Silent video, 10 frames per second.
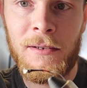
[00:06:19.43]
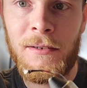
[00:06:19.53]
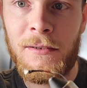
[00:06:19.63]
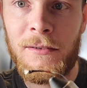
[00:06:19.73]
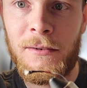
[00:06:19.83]

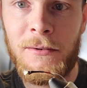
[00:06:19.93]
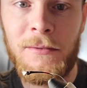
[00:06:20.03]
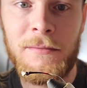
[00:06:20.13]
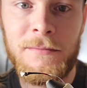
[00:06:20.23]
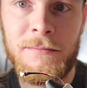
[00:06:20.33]

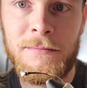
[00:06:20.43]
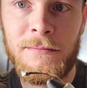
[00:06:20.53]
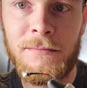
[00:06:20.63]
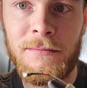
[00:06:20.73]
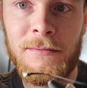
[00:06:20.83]
So
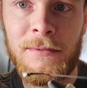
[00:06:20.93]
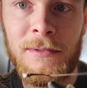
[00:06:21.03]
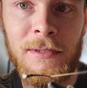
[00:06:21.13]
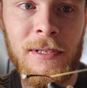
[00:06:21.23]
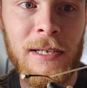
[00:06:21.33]

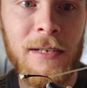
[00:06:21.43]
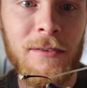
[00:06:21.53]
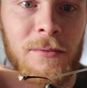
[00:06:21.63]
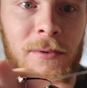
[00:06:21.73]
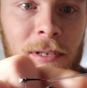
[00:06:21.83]

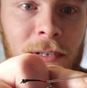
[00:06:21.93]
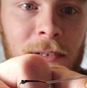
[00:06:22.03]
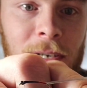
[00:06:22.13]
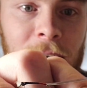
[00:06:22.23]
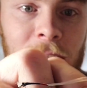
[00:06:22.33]
next we're going to
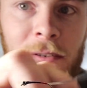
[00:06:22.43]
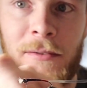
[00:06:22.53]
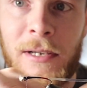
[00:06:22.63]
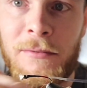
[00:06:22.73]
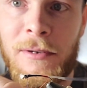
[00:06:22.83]
tie in the
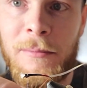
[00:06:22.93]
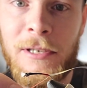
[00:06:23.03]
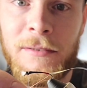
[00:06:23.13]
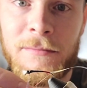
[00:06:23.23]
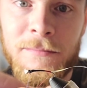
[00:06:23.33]
red
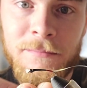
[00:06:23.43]
ribbing